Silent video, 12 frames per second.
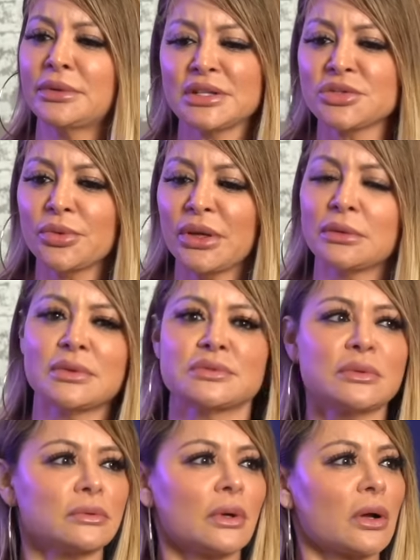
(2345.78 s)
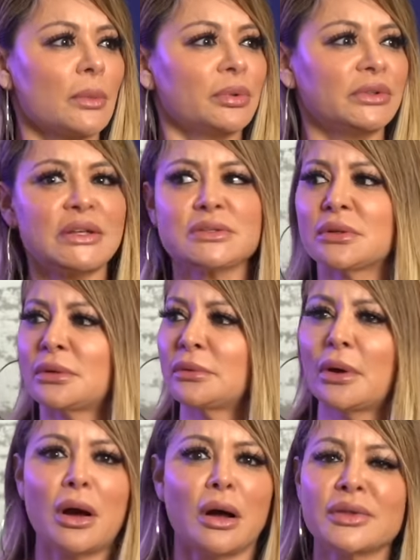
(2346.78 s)
This week, a couple days
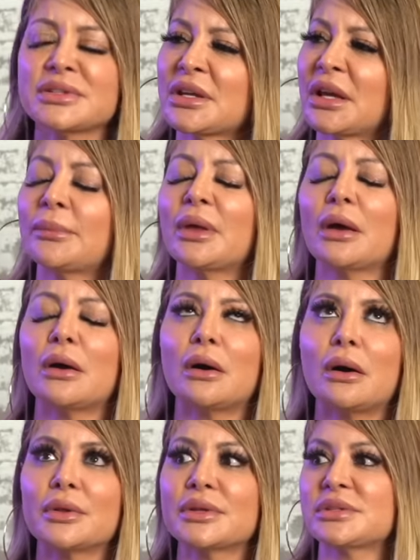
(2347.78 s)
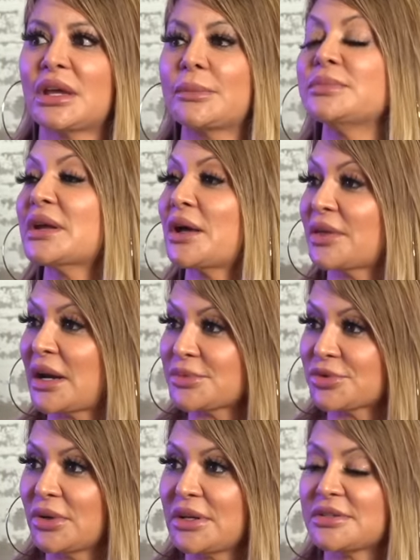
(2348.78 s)
ago, all the time, all the time, now that I'm
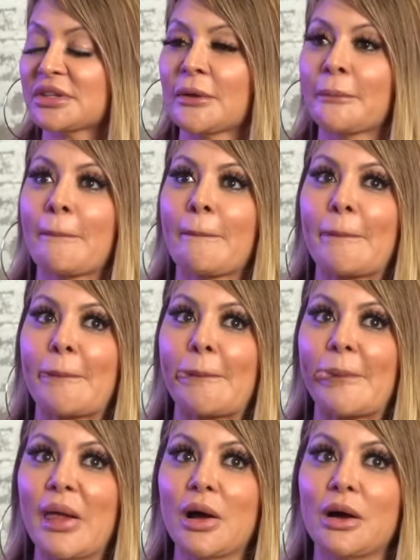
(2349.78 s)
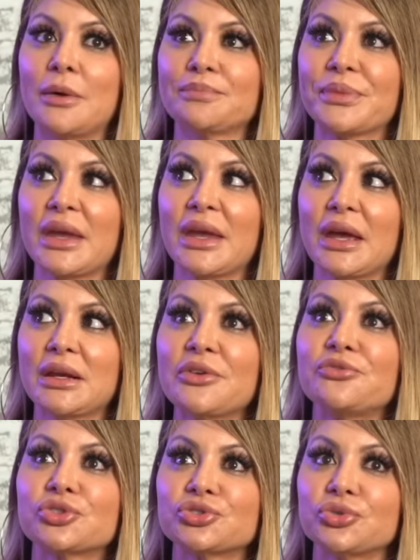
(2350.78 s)
solista. I had la
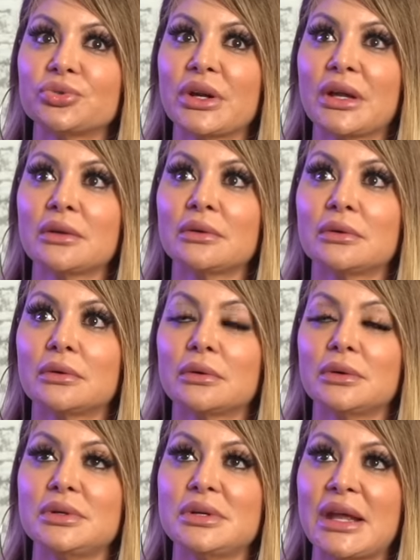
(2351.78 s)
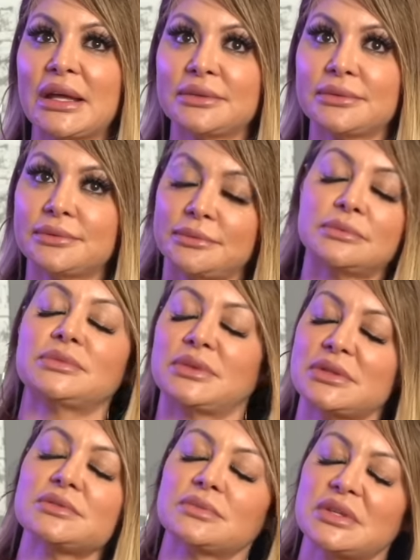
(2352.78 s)
fortuna, not
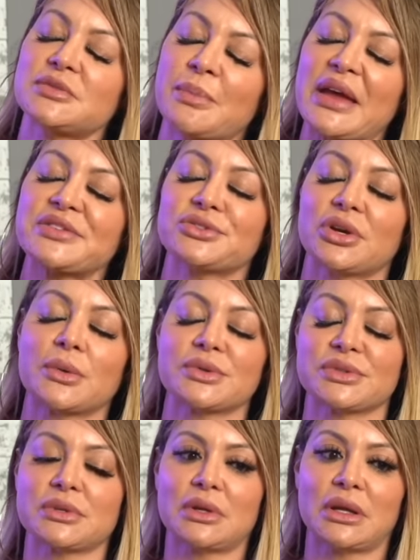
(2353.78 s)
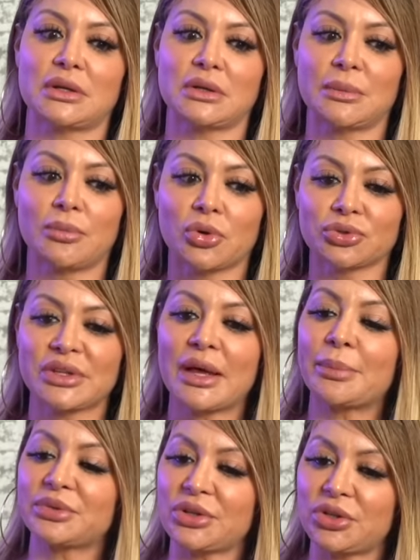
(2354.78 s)
this past year I was in
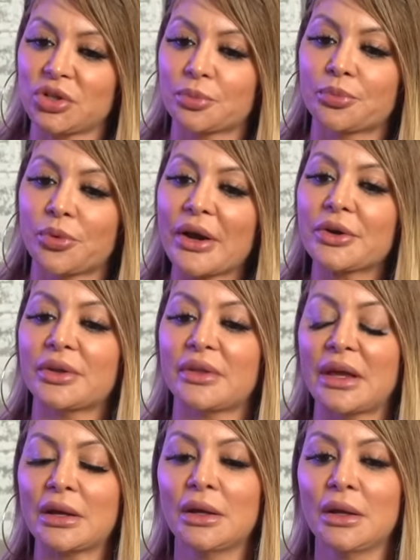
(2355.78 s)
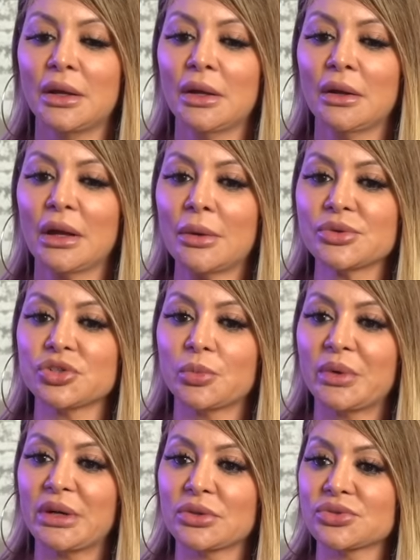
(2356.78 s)
Bogotá, but the year prior to that, I was
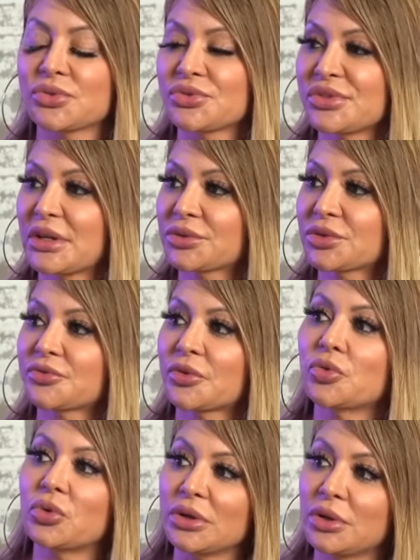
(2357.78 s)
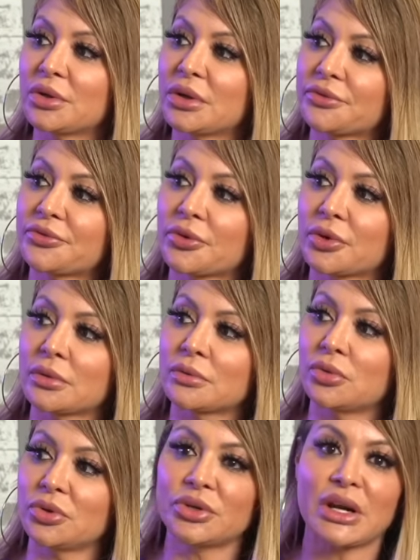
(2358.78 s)
opening los conciertos for Julián and for
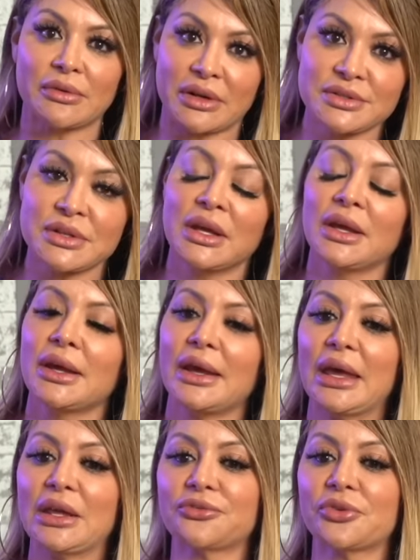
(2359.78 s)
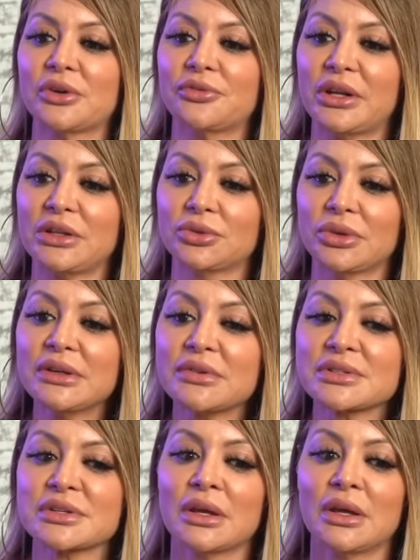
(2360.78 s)
Julián Álvarez mm-hmm. and for Alfredito
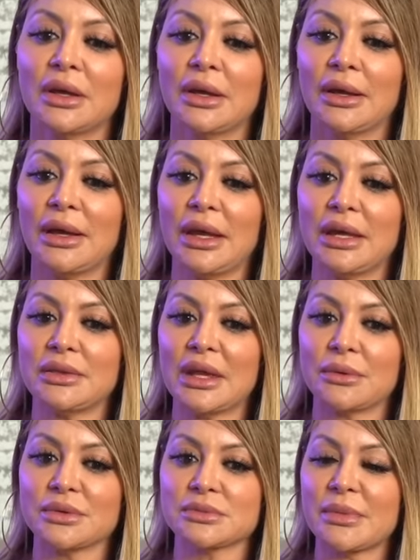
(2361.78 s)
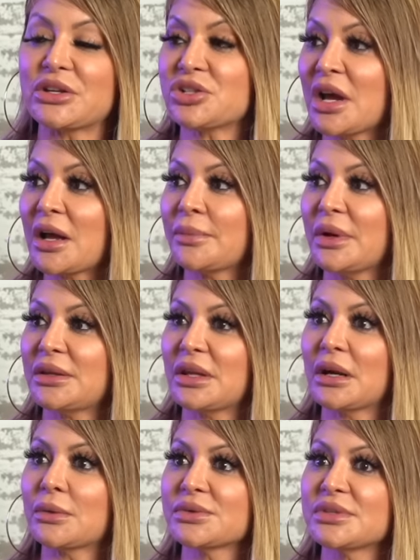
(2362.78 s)
Olivas. And that was my job. And
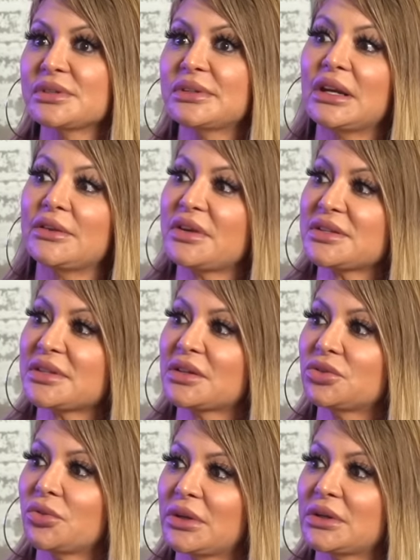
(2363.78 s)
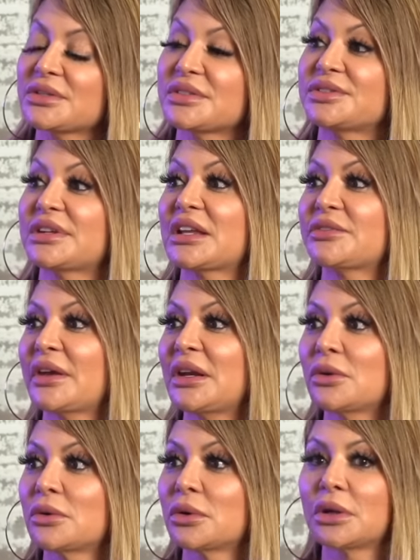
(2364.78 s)
then I was in Televisa doing Las Estrellas
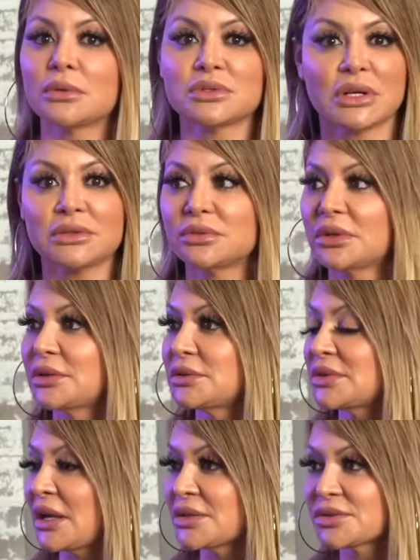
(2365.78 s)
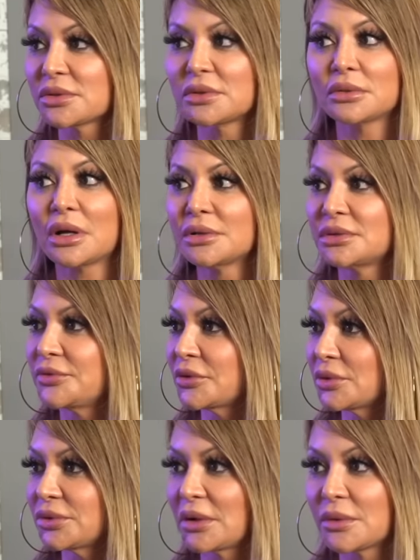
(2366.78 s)
Bailan Con Hoy, which I do not dance. So you know how
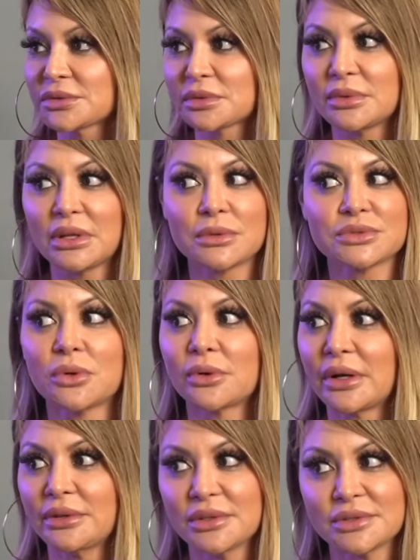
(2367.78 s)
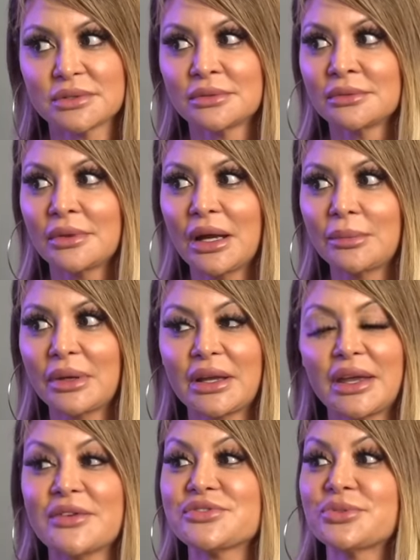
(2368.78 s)
difficult that was for me. That was horrendous. I'm like,
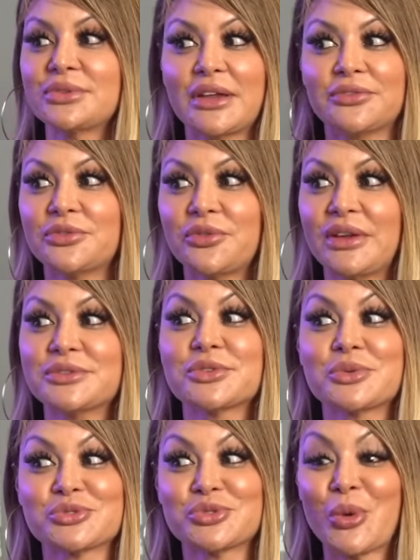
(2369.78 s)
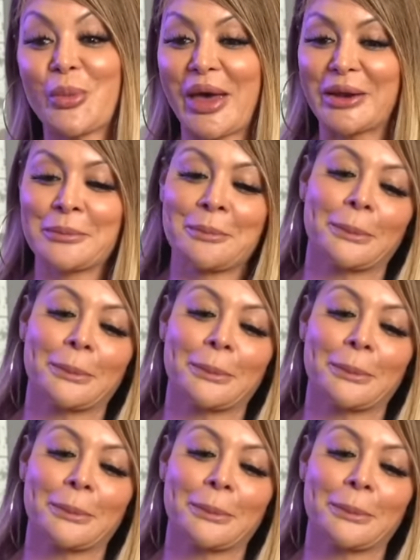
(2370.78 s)
I have two left feet. So it was so bad.